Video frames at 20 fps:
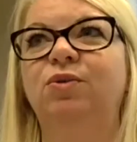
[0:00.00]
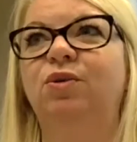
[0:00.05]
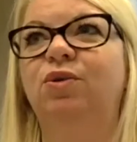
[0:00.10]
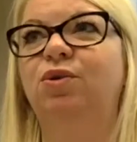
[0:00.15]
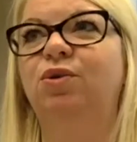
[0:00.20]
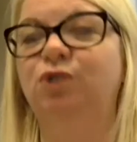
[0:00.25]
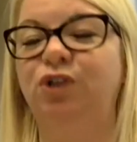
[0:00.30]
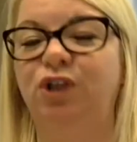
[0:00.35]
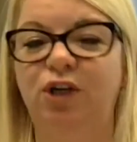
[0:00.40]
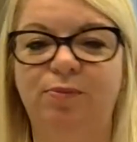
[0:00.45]

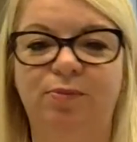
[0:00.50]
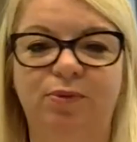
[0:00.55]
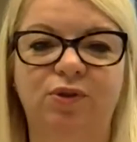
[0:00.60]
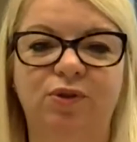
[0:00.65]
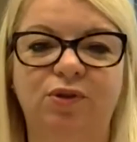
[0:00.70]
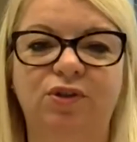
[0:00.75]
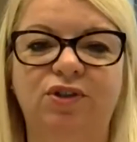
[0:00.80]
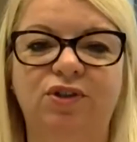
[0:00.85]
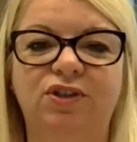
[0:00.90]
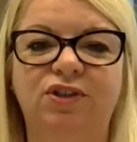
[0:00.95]

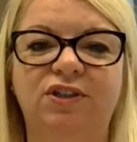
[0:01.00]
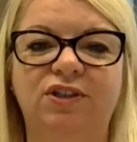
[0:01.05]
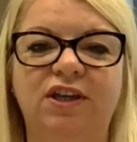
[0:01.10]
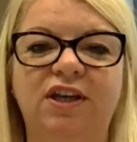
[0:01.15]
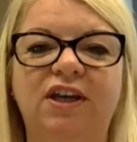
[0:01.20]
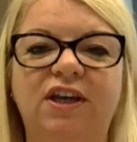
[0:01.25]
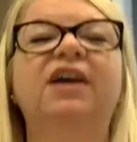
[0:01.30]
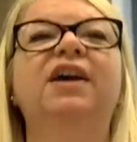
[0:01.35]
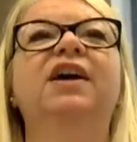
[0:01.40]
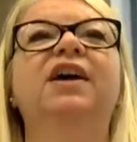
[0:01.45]
audiobooks.
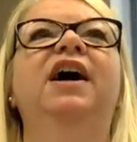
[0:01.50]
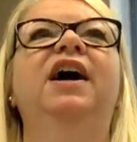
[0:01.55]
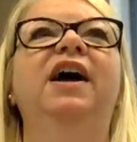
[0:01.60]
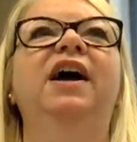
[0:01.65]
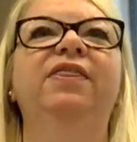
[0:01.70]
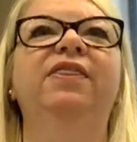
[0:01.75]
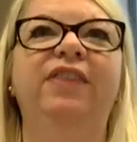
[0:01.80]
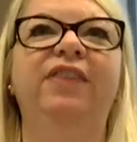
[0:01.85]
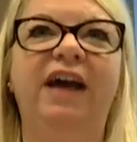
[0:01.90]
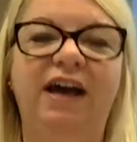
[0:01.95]

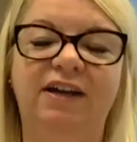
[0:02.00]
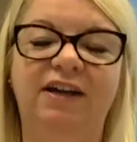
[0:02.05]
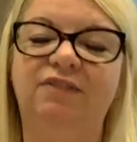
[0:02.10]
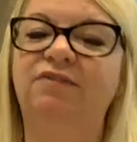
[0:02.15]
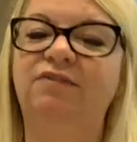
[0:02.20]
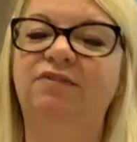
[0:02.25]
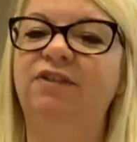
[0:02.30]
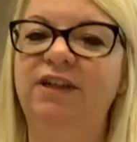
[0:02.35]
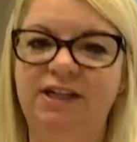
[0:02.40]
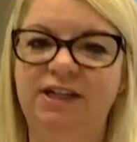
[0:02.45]
And that
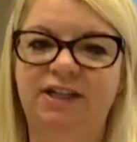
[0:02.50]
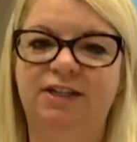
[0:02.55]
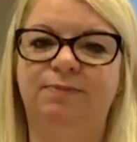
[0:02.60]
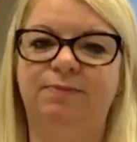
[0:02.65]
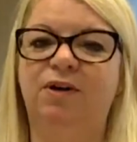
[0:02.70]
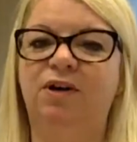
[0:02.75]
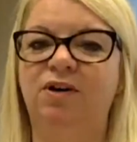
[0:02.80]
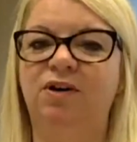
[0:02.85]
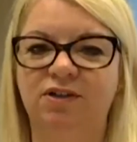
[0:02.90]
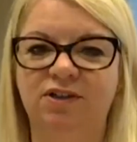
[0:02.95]
really
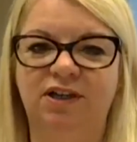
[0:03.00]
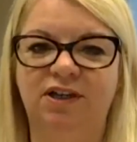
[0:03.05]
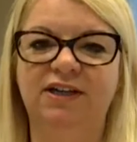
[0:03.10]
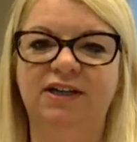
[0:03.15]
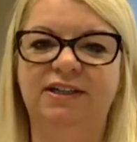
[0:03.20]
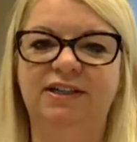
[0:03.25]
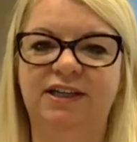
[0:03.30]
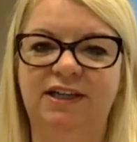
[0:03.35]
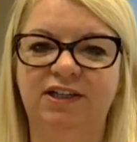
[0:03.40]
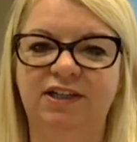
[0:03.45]
sparks
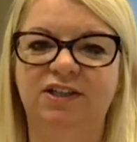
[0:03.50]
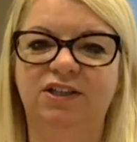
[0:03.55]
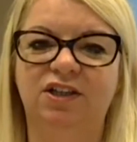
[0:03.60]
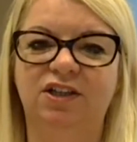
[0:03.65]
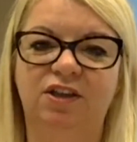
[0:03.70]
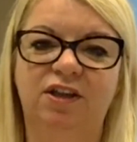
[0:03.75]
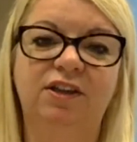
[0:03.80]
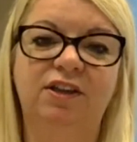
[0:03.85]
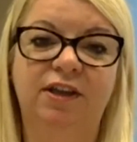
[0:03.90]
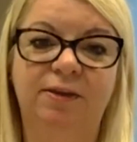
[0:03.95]
ideas. So
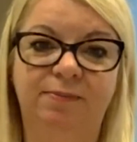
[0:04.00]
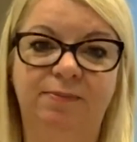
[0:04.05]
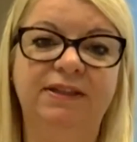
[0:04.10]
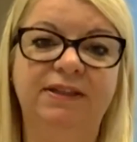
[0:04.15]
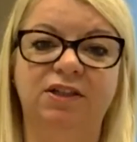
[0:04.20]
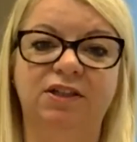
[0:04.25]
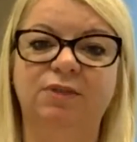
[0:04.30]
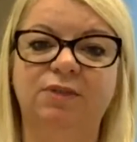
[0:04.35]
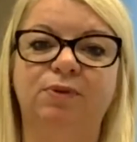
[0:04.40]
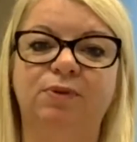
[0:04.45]
that they're
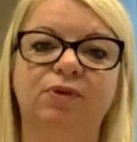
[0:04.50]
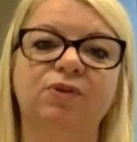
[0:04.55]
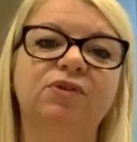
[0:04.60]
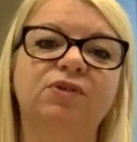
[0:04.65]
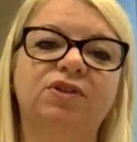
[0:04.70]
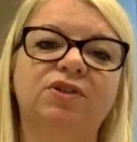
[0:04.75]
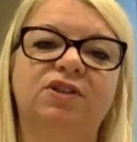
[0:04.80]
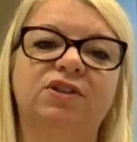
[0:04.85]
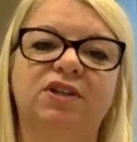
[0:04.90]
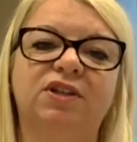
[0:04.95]
business
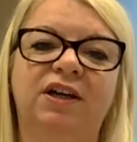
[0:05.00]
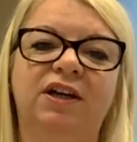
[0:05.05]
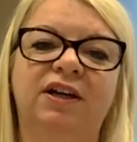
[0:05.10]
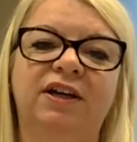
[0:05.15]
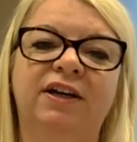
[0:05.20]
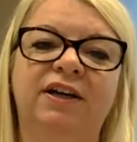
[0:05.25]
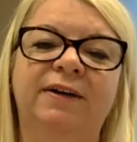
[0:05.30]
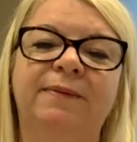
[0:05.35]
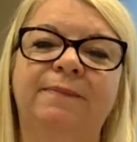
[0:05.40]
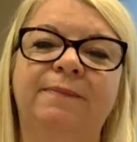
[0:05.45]
books,
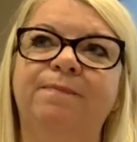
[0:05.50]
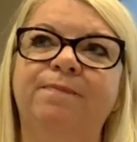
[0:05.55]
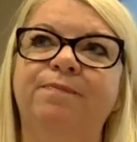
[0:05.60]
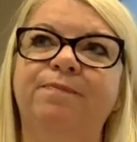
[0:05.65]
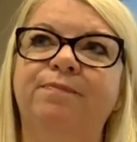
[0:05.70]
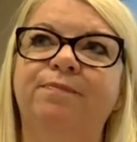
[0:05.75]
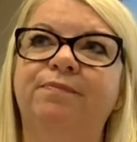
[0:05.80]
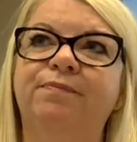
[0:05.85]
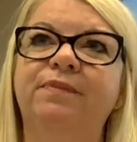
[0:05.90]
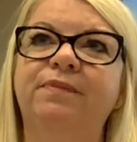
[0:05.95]

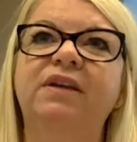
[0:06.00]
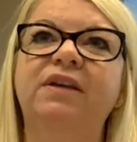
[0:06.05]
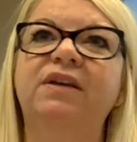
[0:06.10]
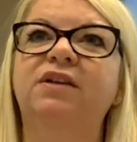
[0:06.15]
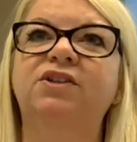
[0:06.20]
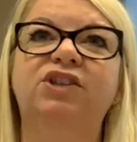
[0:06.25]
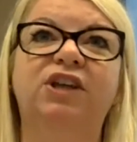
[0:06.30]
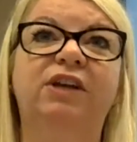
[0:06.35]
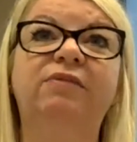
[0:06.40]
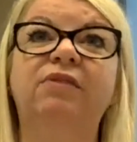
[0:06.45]

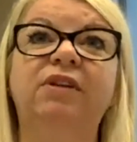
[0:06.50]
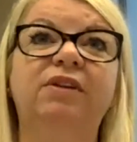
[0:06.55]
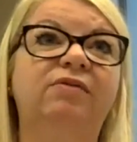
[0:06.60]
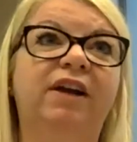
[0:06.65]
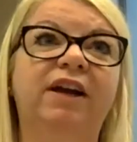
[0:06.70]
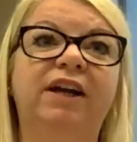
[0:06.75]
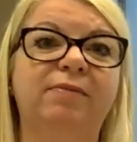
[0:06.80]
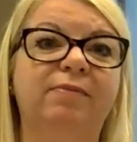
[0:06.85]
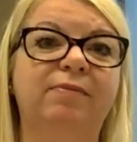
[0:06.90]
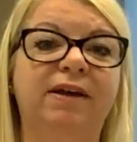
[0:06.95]
generally
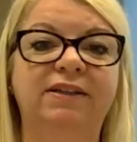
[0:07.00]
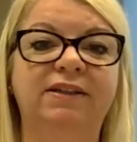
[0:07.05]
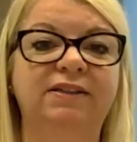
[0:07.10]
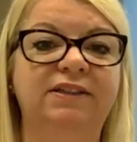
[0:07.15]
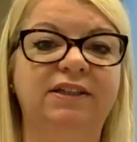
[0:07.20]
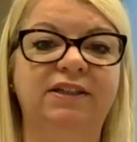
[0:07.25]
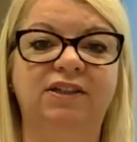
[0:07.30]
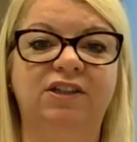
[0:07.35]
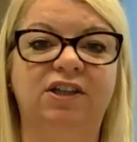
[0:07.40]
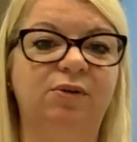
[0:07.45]

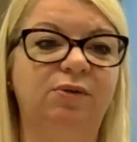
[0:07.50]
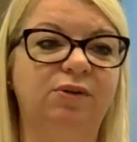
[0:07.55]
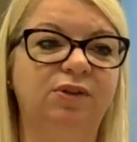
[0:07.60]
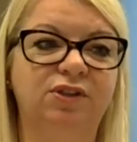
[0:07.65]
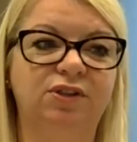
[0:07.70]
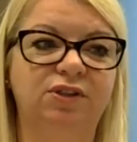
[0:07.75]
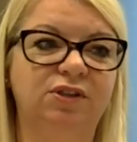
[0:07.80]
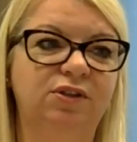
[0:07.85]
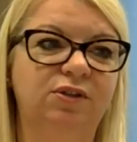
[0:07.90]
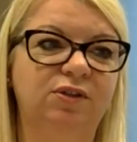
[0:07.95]
recommended. Go
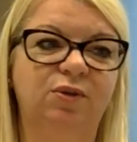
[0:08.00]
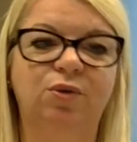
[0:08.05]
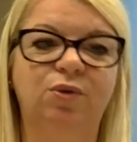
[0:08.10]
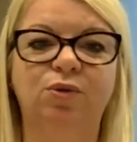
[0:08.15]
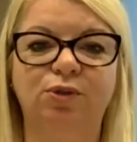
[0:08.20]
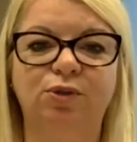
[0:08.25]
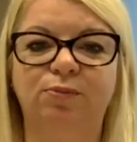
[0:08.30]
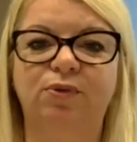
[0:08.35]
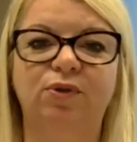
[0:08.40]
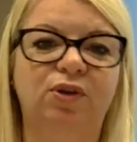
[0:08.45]
onto
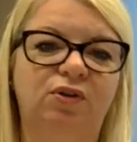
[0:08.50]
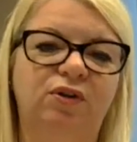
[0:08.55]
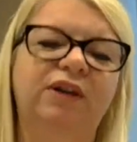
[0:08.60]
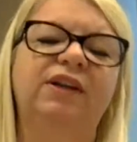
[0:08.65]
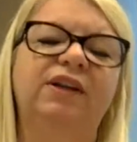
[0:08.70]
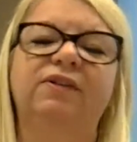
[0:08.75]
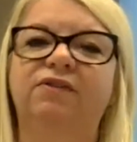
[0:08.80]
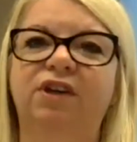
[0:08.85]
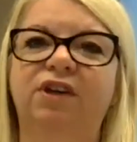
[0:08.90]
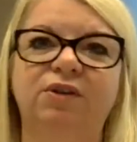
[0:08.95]
Audible or
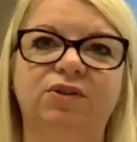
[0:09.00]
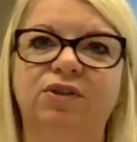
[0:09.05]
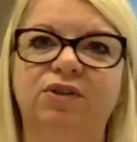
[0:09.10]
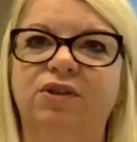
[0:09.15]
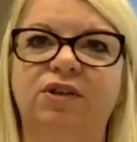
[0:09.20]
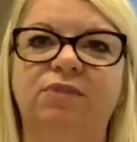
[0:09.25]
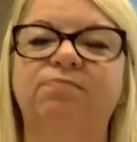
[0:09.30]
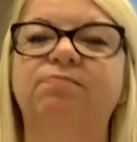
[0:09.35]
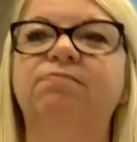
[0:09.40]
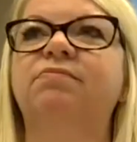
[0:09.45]
any of those
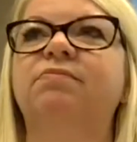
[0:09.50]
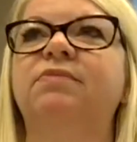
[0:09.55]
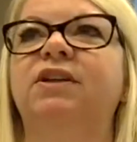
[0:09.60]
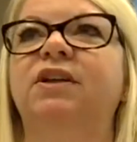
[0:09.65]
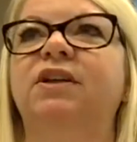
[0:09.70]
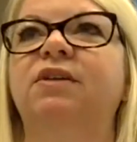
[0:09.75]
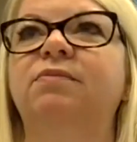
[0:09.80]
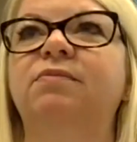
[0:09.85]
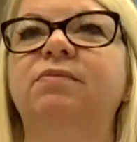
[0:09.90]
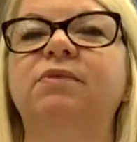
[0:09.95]
other, you
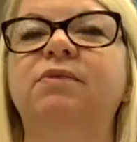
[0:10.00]
know,